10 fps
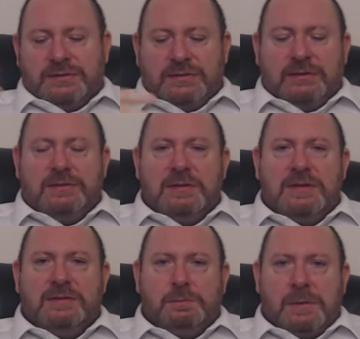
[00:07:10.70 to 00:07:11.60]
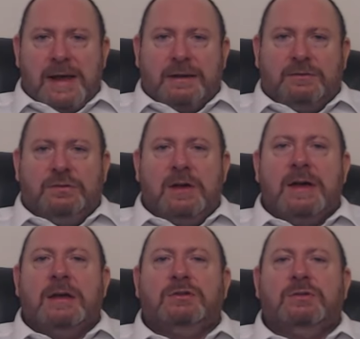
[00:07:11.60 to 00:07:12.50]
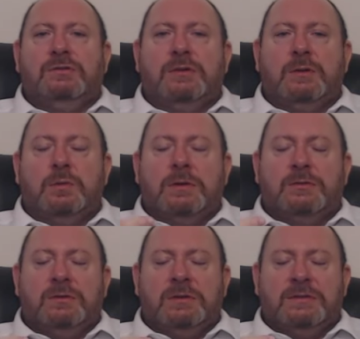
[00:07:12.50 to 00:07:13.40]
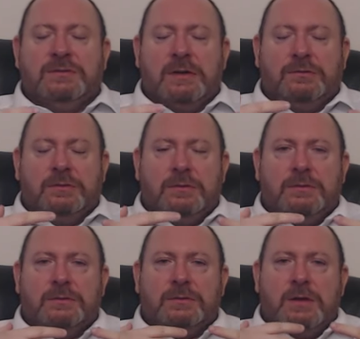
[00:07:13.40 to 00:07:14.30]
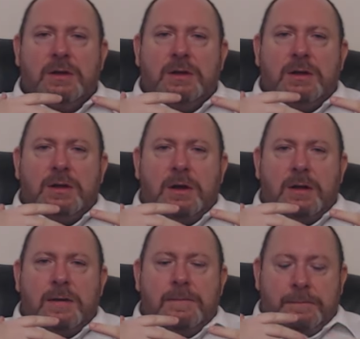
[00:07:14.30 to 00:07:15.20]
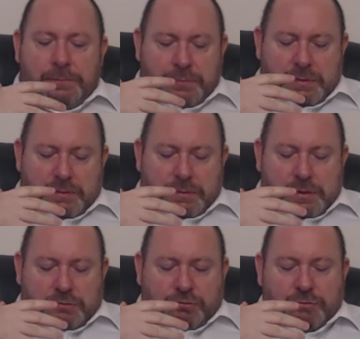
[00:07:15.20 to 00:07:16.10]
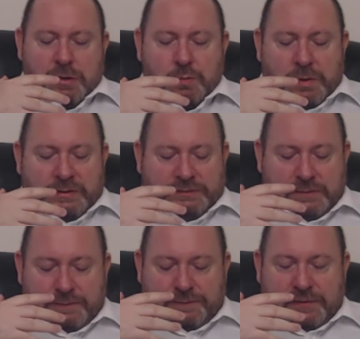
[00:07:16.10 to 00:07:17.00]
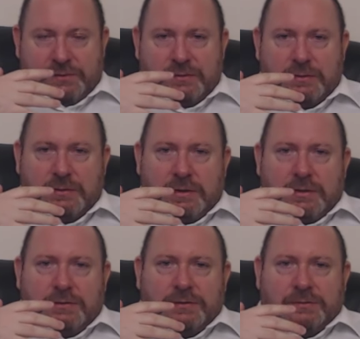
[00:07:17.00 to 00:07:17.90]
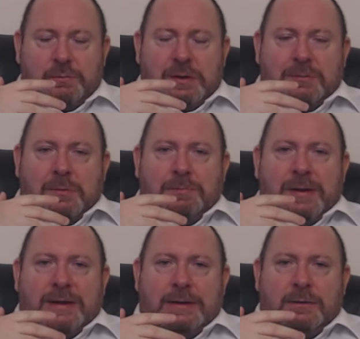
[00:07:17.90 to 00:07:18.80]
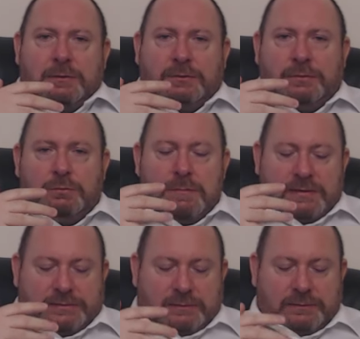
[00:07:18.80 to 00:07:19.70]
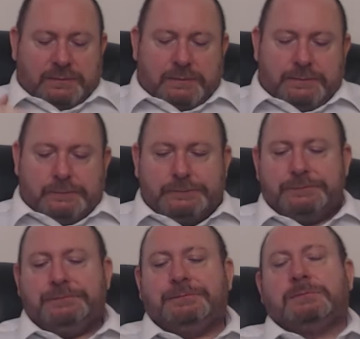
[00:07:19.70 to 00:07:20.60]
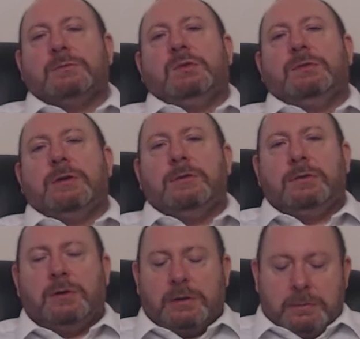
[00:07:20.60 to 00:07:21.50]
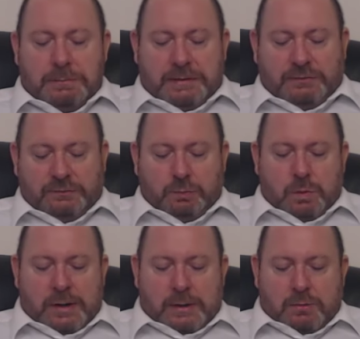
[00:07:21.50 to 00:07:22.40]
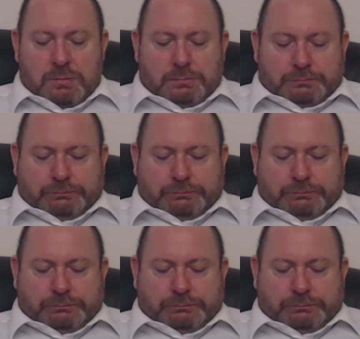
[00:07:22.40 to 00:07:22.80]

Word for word: I sit in this black chair usually when I do these sessions. Um, I try and wear something that doesn't make my belly look too massive so I don't look like a beached whale.